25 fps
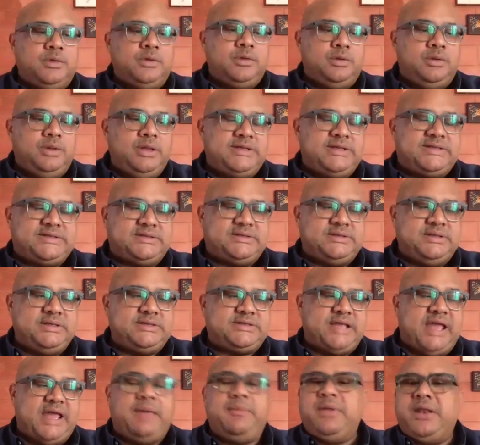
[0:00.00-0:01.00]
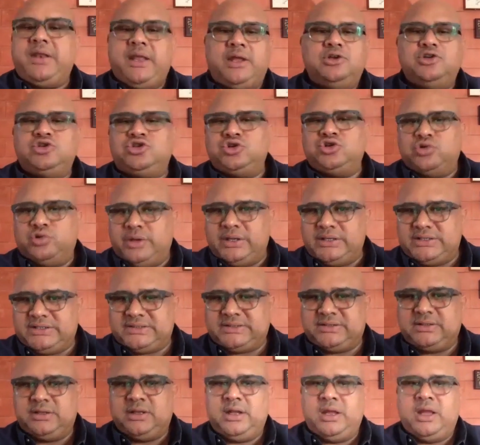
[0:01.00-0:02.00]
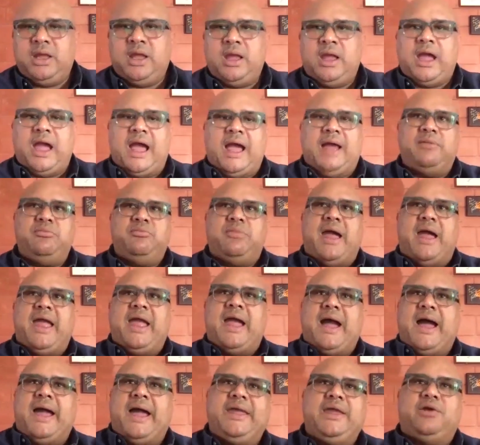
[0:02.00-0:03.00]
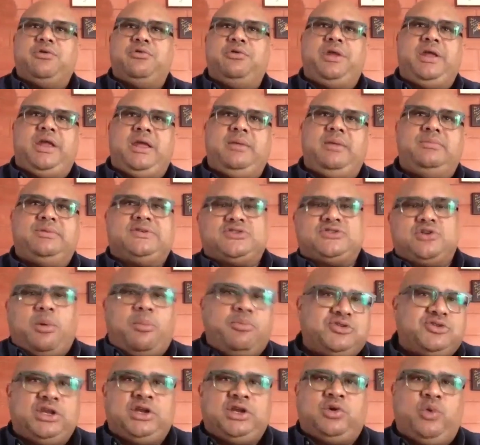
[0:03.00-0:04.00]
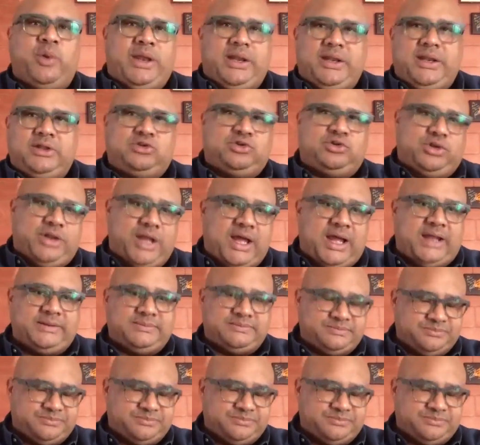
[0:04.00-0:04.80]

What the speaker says: this eminent jurist, and by hiring him subsequently to that,